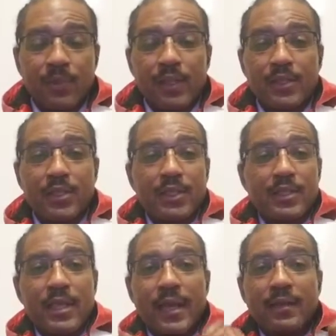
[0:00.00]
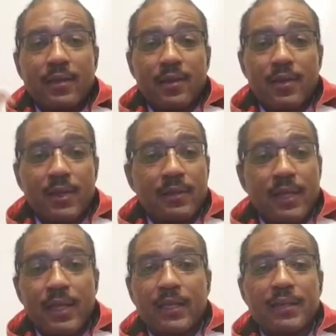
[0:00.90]
It's just like learning
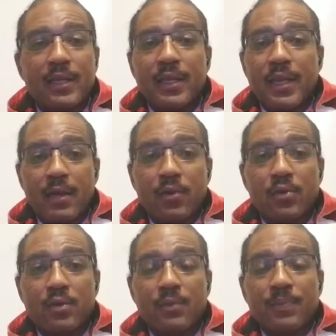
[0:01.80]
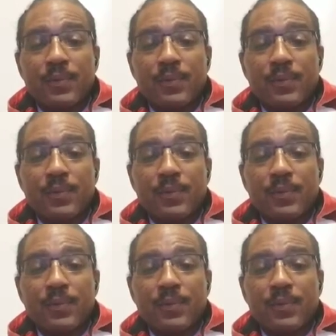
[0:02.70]
anything else.